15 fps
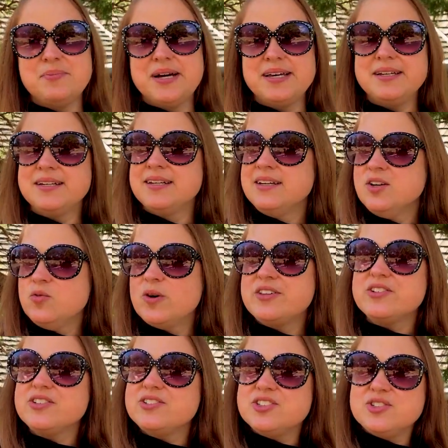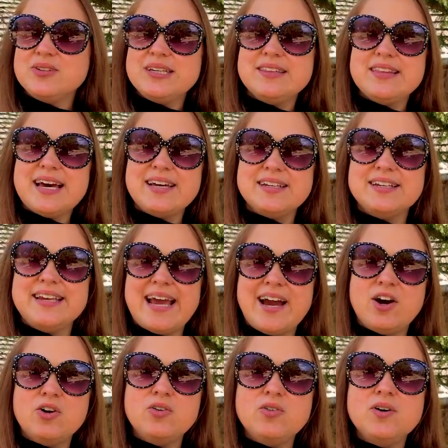But whether they're doing that
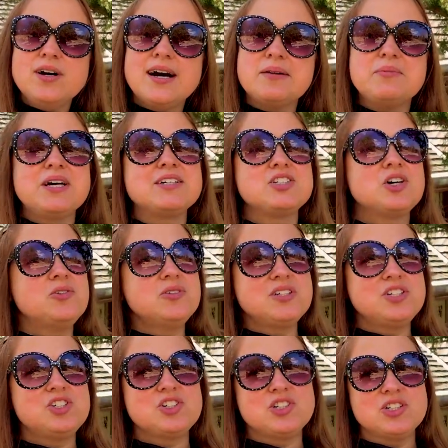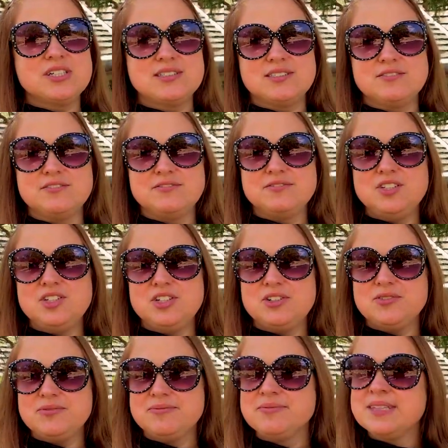now, I'm not totally sure because of, you
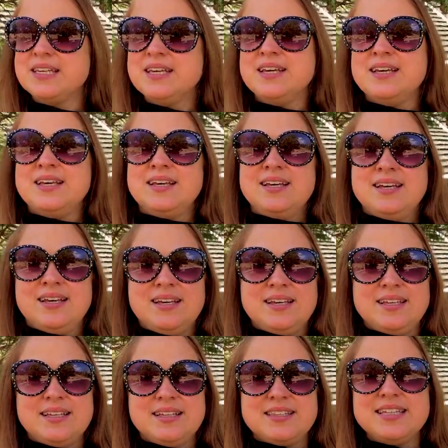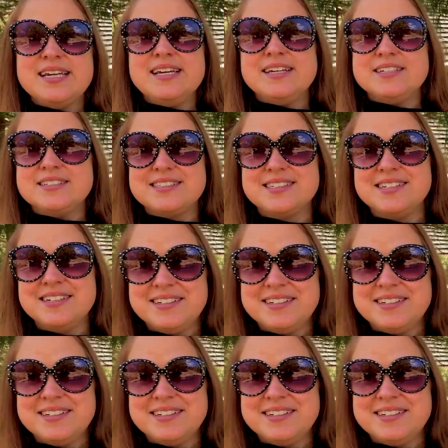know, things.